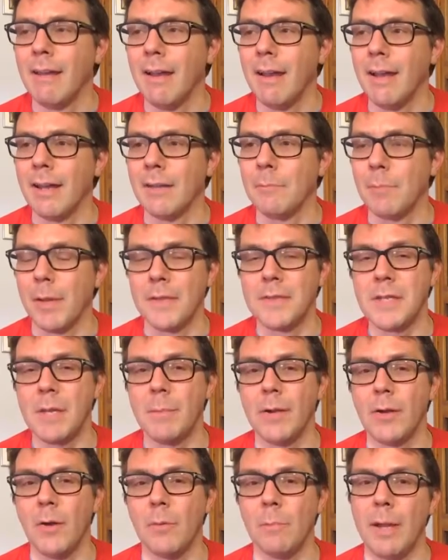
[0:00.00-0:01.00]
and by the
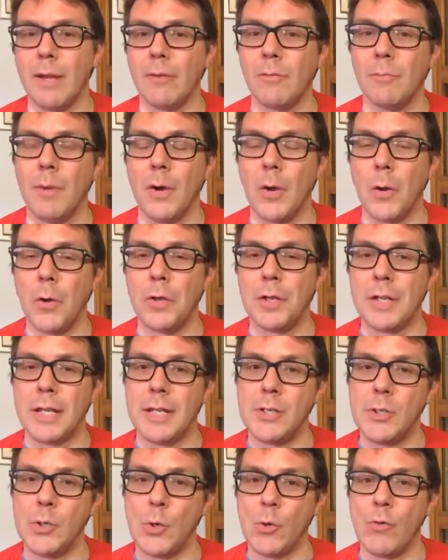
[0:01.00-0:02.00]
time I got back from my holiday,
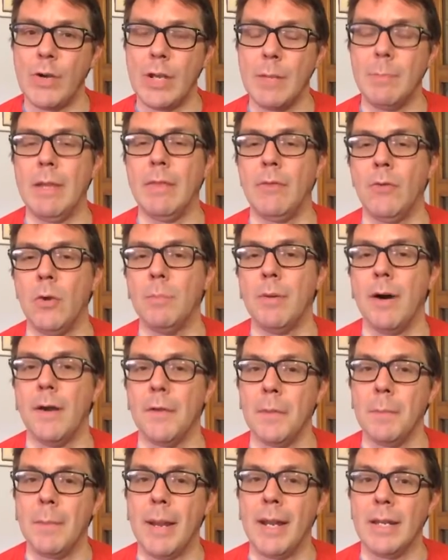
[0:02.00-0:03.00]
she'd already been through part
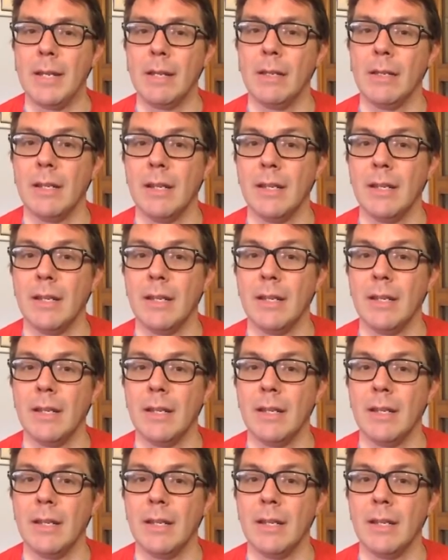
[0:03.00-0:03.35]
of the manual